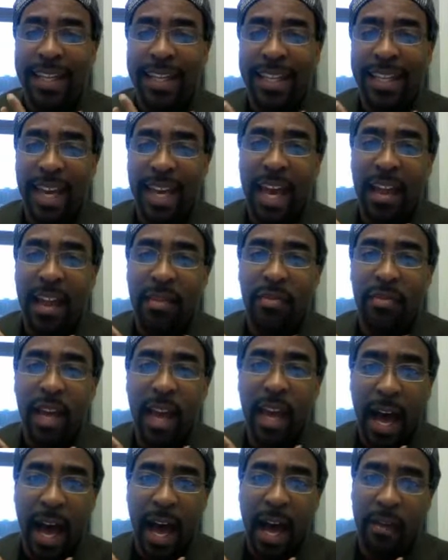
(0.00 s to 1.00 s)
Can
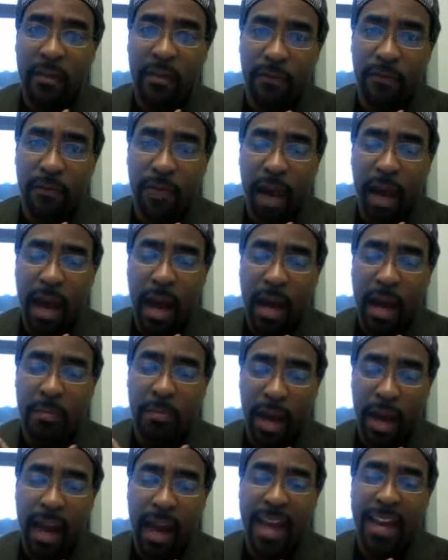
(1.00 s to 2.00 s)
the
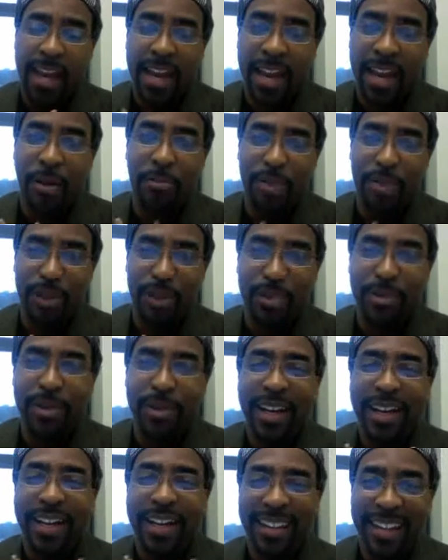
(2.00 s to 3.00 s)
iPad help you
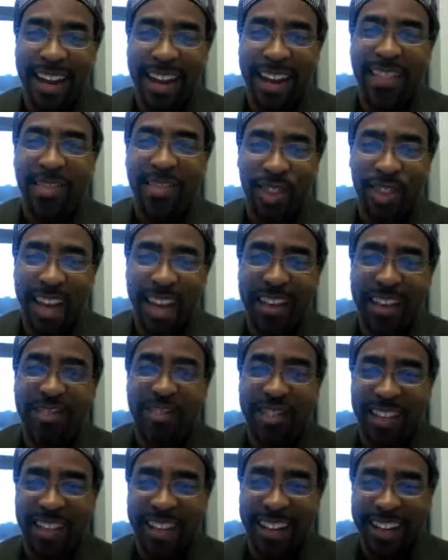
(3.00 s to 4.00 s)
get things
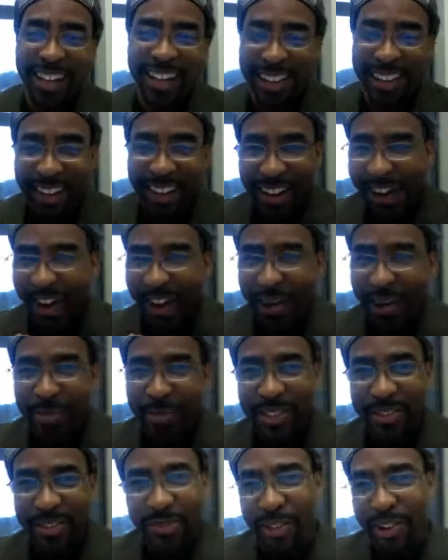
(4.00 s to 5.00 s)
done?
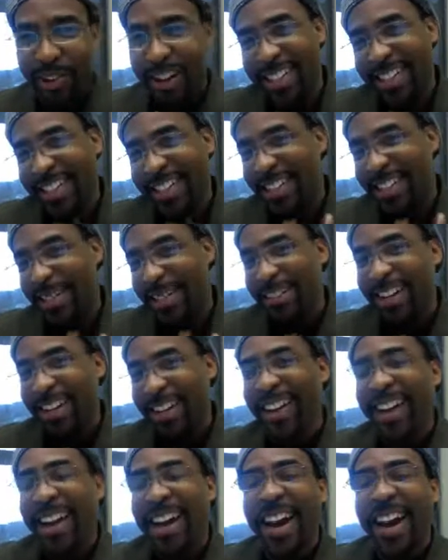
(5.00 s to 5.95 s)
Almost a Freudian slip there.